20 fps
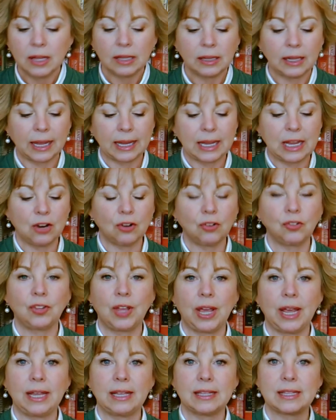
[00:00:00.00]
like here's
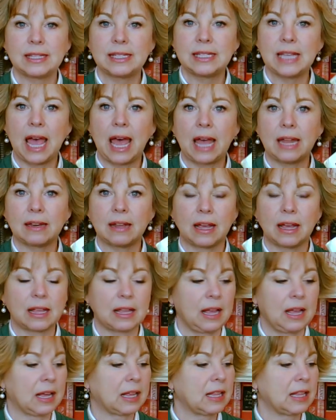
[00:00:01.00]
a set,
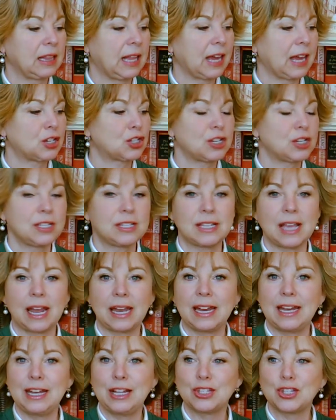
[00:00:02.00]
a collection
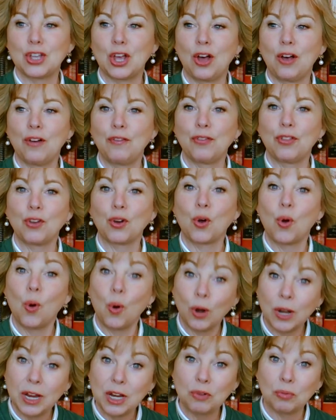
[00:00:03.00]
set, and it's of the
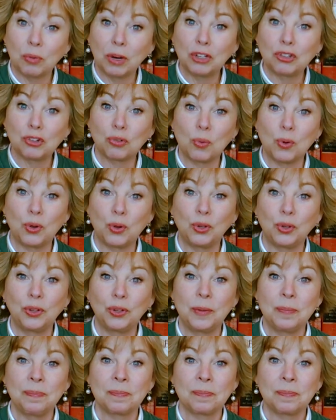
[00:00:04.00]
courting ritual.